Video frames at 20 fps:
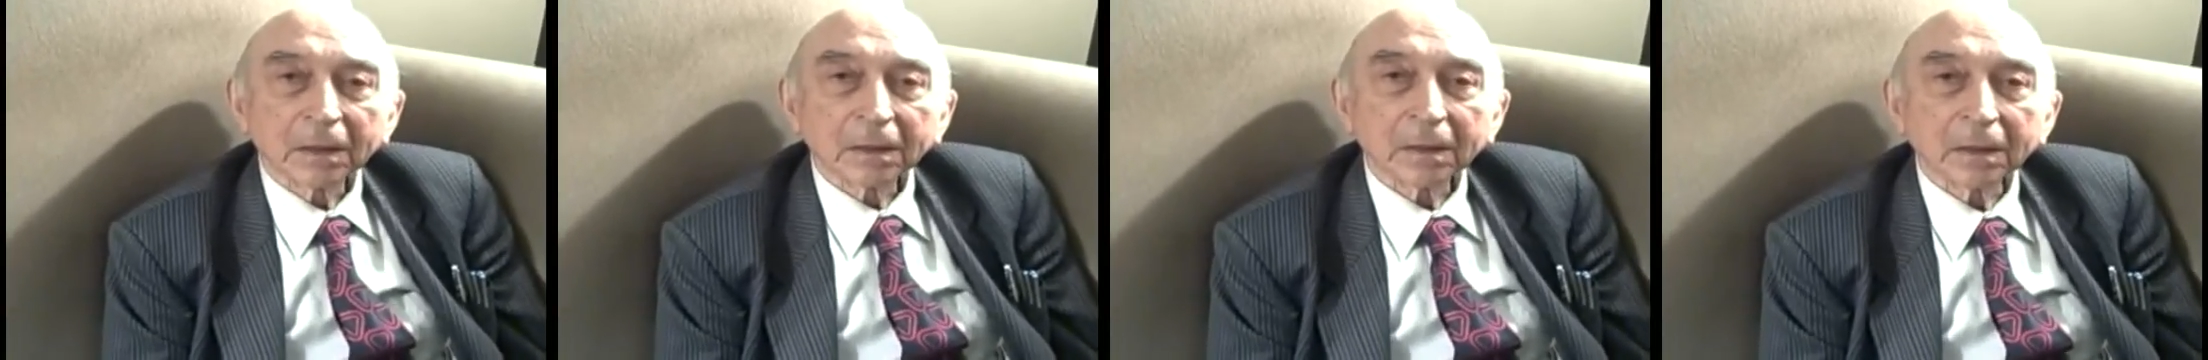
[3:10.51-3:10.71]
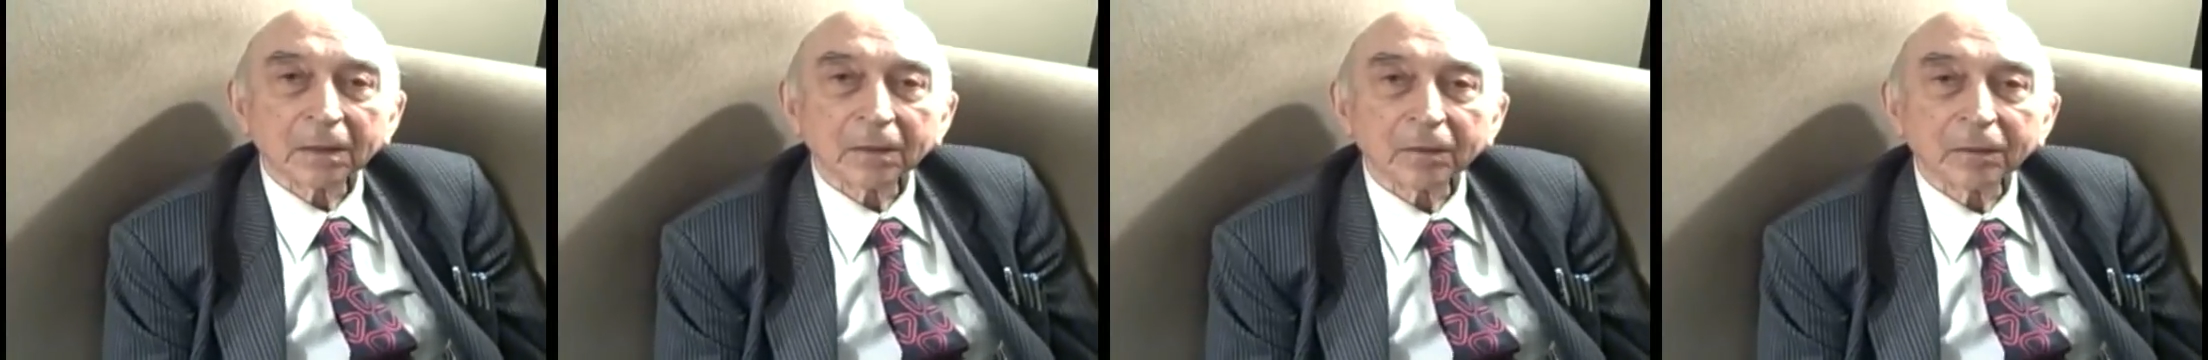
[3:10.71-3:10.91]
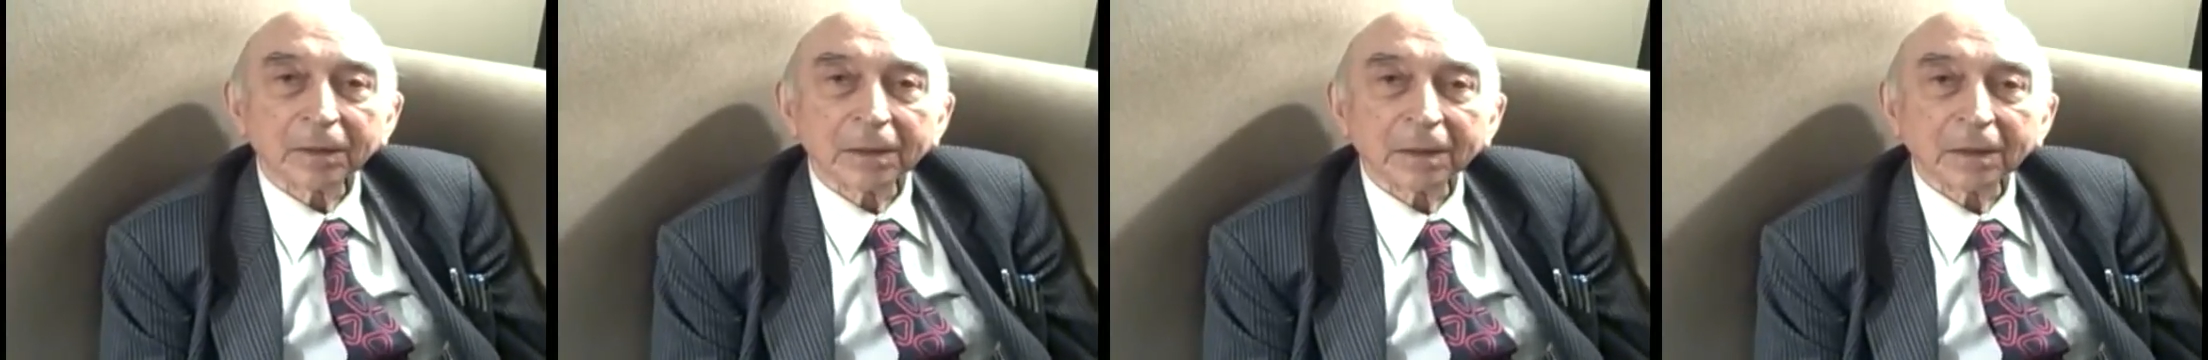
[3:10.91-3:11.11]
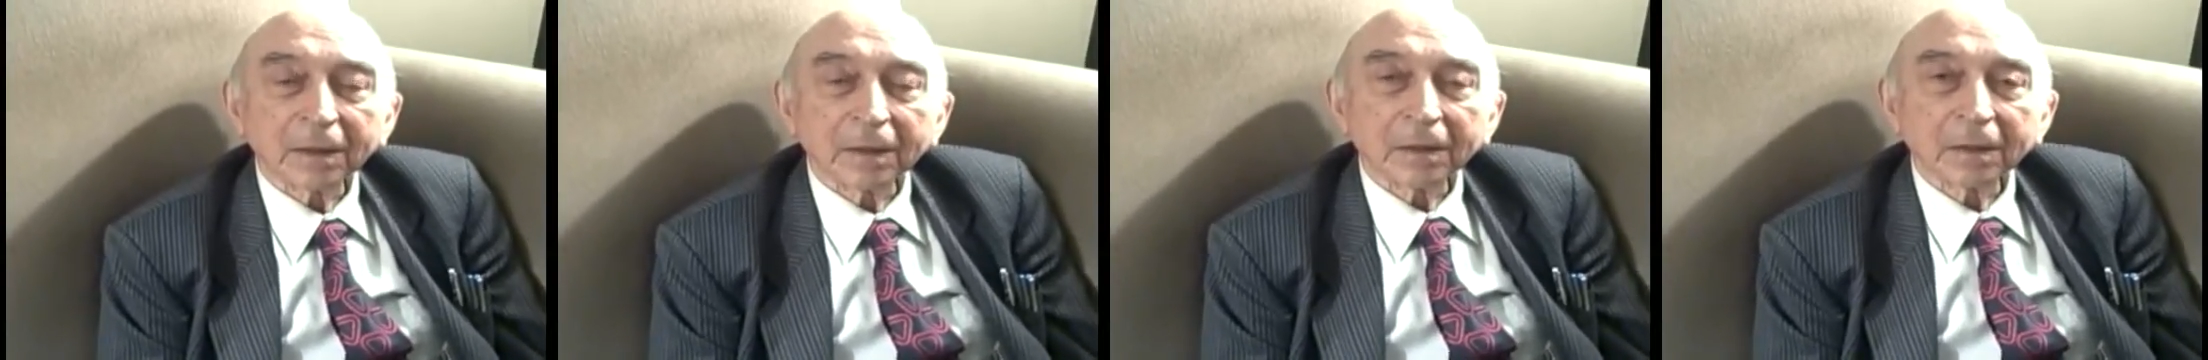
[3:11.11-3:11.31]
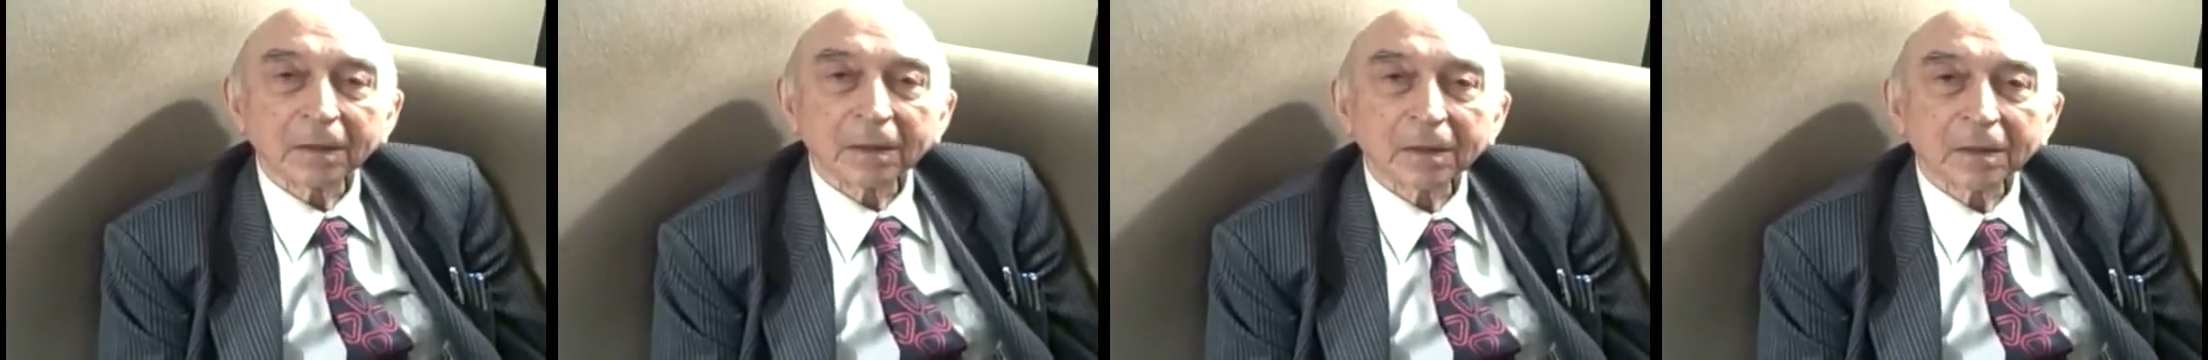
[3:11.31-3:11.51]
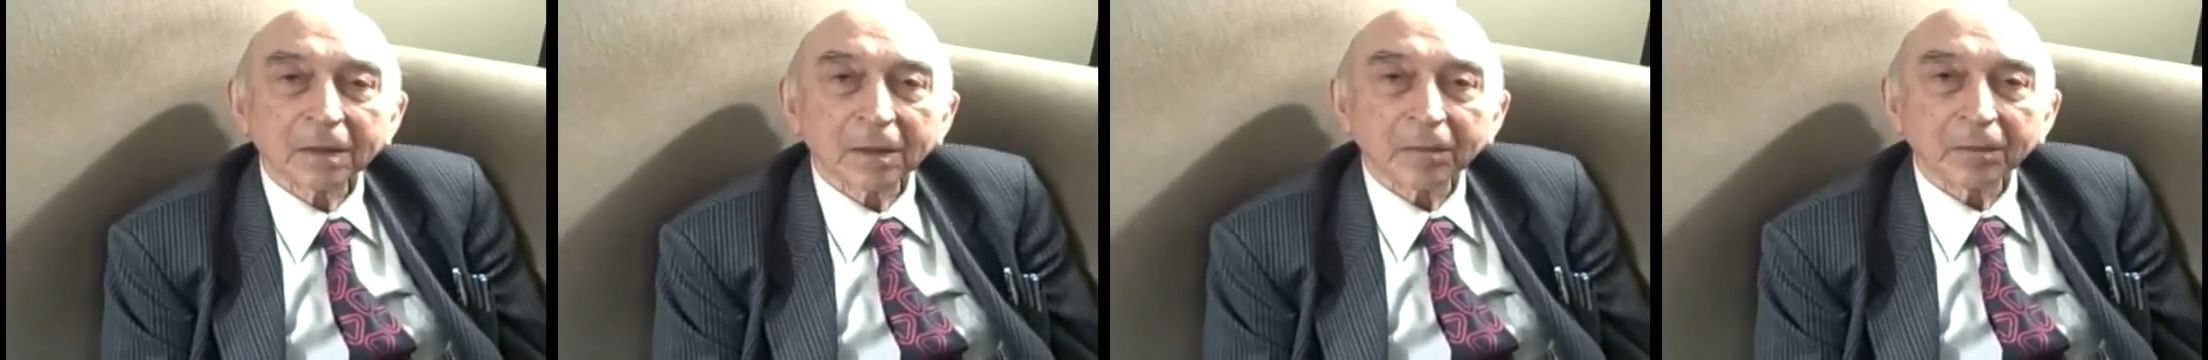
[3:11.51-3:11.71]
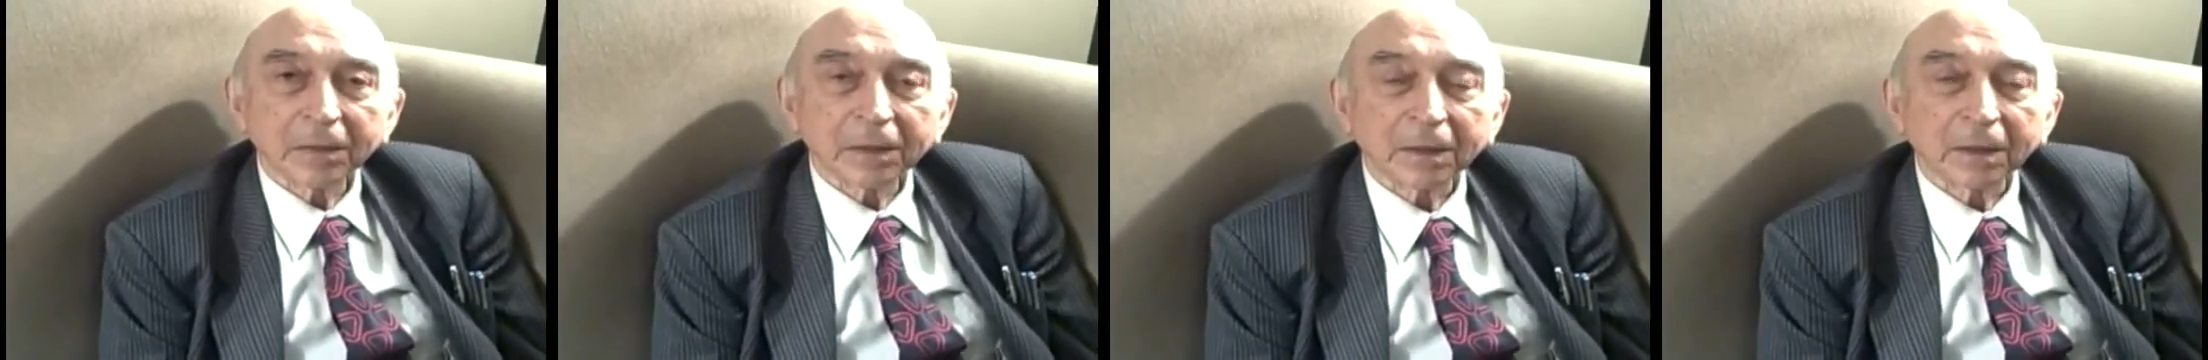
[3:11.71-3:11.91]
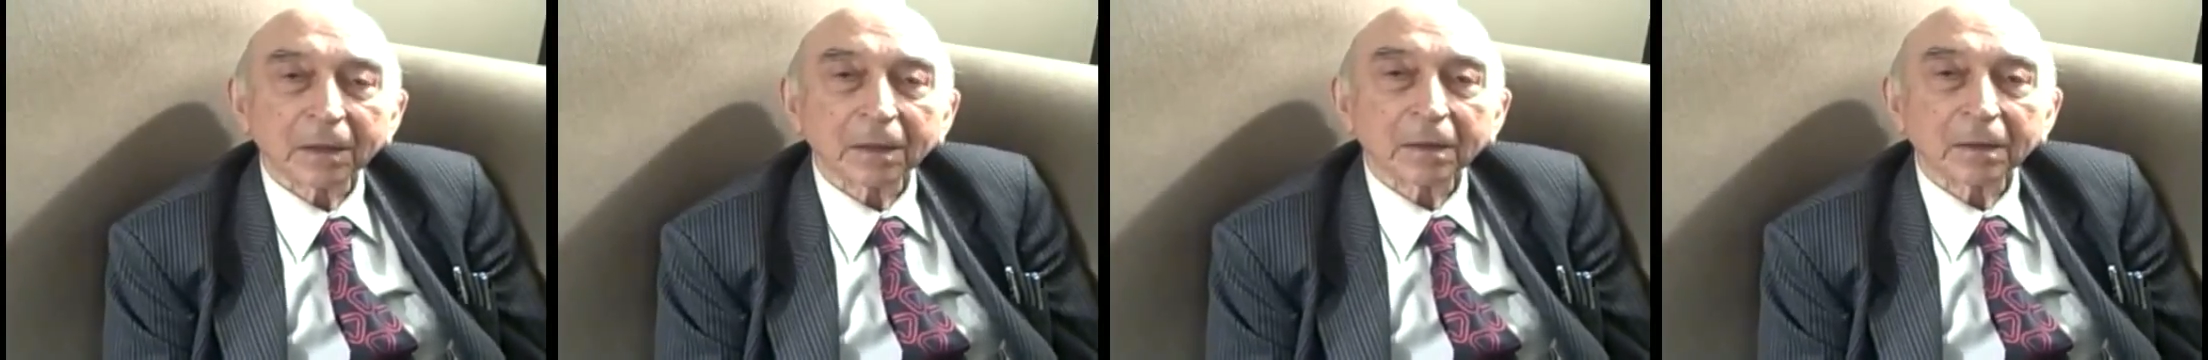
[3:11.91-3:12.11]
that we needed
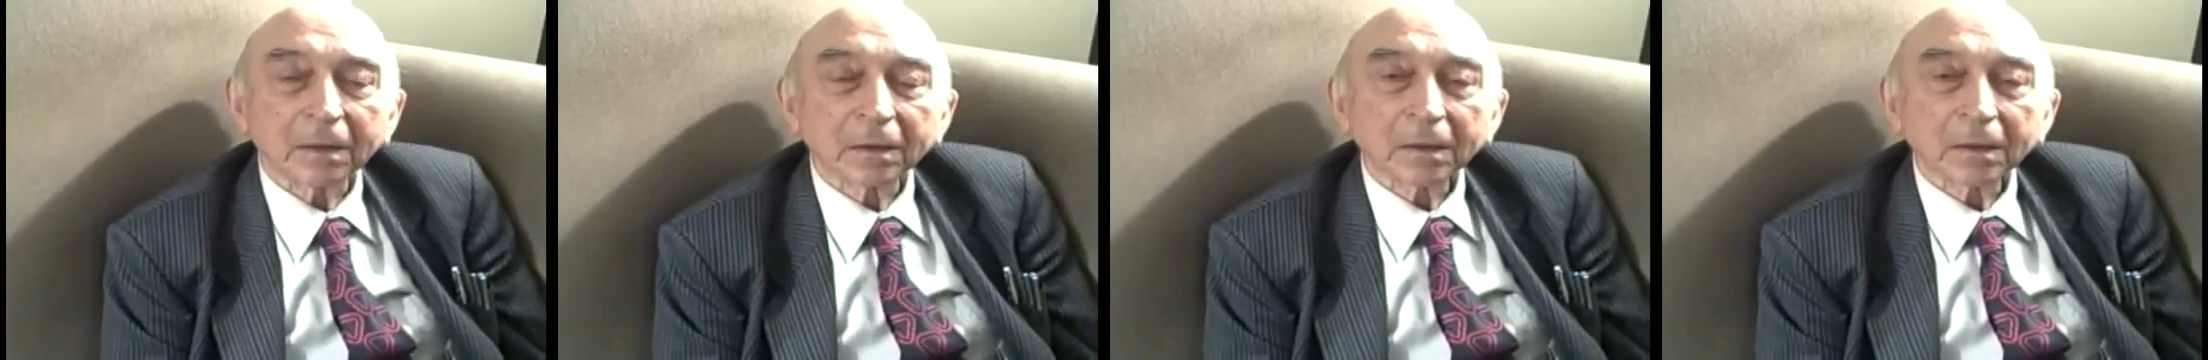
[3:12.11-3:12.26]
something